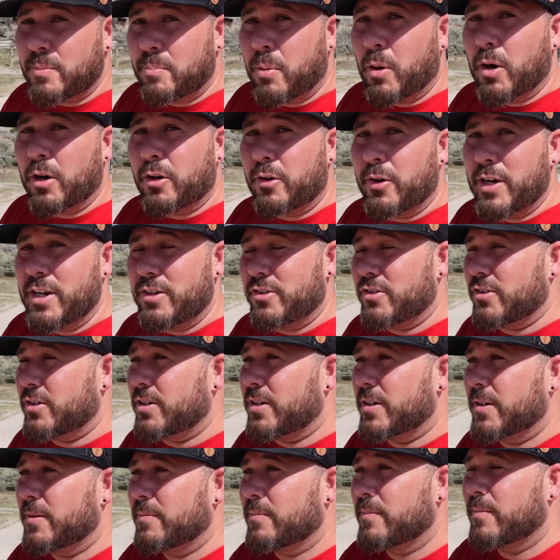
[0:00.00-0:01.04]
the park
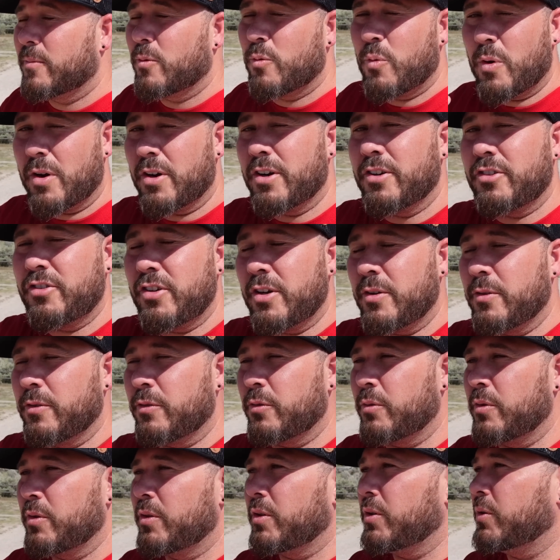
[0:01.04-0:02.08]
ranger, wanted to share this
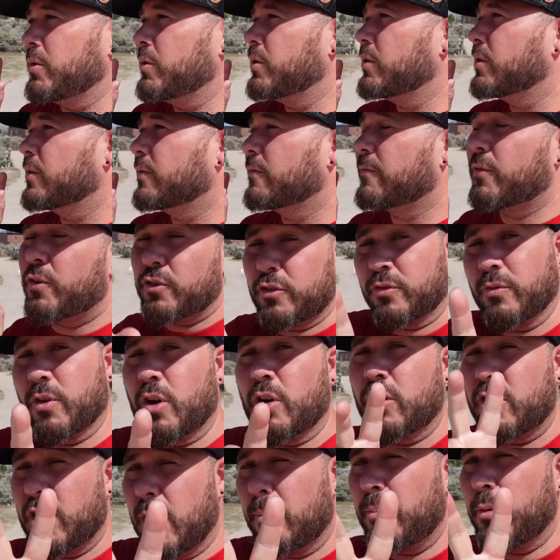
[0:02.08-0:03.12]
with you. First of
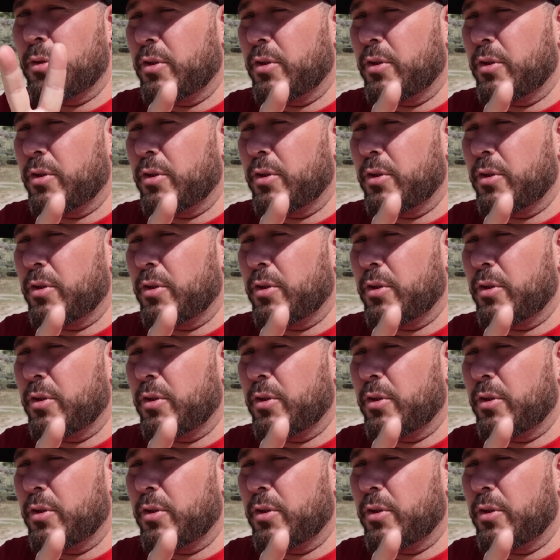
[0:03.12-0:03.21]
all, a couple